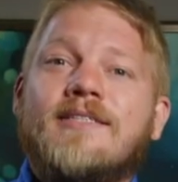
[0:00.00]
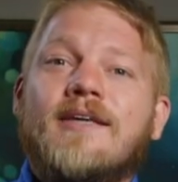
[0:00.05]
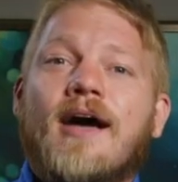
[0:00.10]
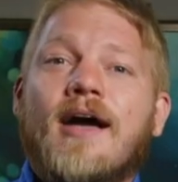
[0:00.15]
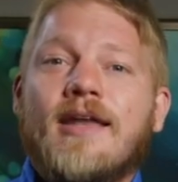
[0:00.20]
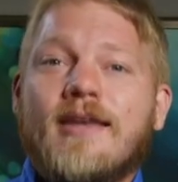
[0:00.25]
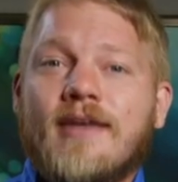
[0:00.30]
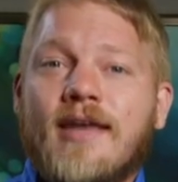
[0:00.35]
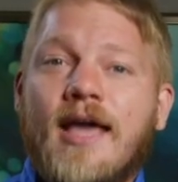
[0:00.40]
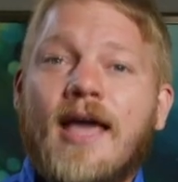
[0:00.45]

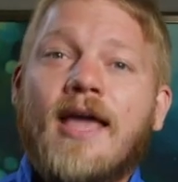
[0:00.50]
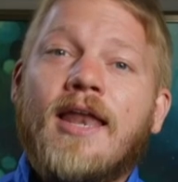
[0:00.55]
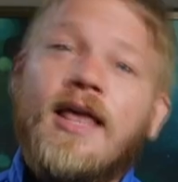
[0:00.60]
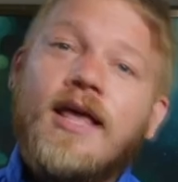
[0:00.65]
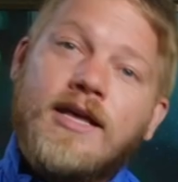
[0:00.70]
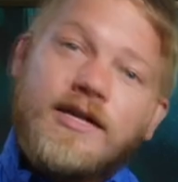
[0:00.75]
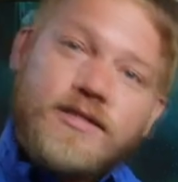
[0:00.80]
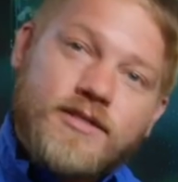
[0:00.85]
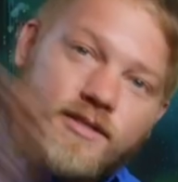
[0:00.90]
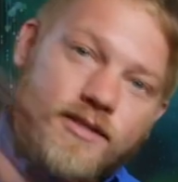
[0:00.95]
dot
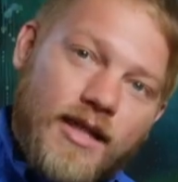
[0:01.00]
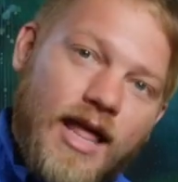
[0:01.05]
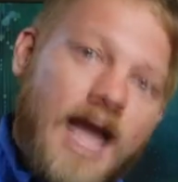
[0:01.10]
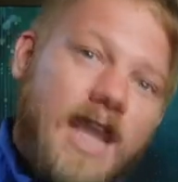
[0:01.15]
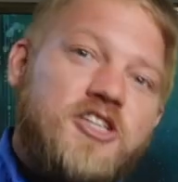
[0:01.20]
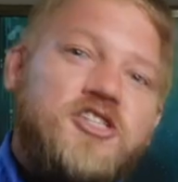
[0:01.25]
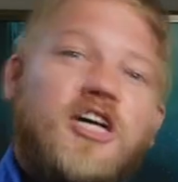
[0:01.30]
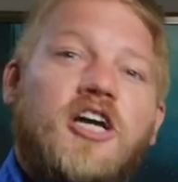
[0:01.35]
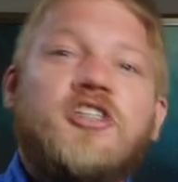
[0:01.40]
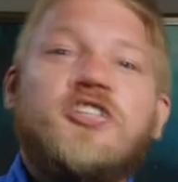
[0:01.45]
net
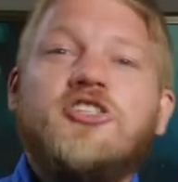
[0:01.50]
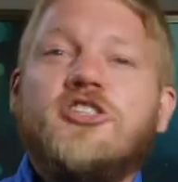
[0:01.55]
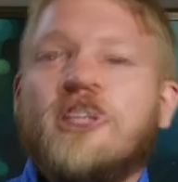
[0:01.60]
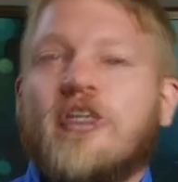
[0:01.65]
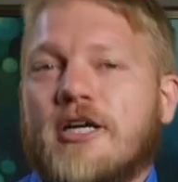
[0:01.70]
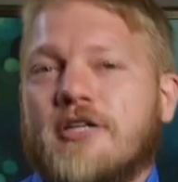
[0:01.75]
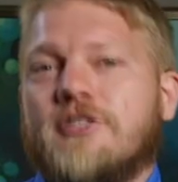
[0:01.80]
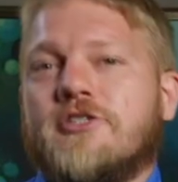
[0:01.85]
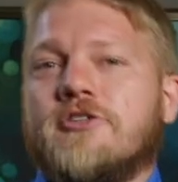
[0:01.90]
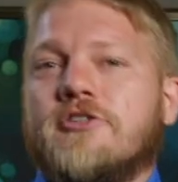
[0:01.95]
slash
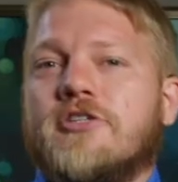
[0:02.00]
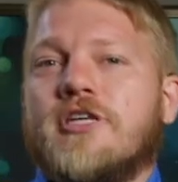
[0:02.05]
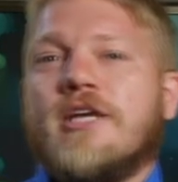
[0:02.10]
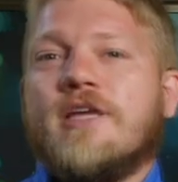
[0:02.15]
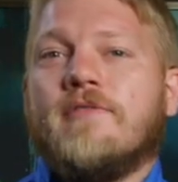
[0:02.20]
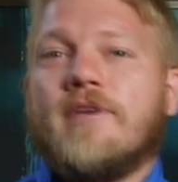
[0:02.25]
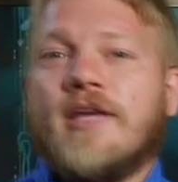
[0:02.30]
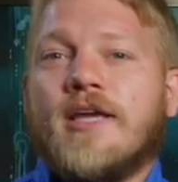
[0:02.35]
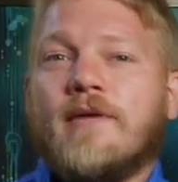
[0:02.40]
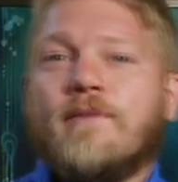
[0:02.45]
adjuster
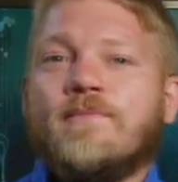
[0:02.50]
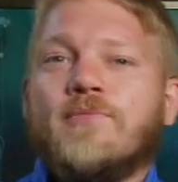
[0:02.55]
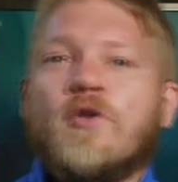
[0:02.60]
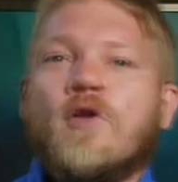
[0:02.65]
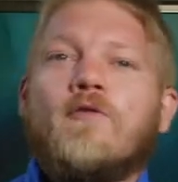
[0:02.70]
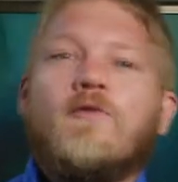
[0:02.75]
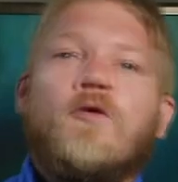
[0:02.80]
t v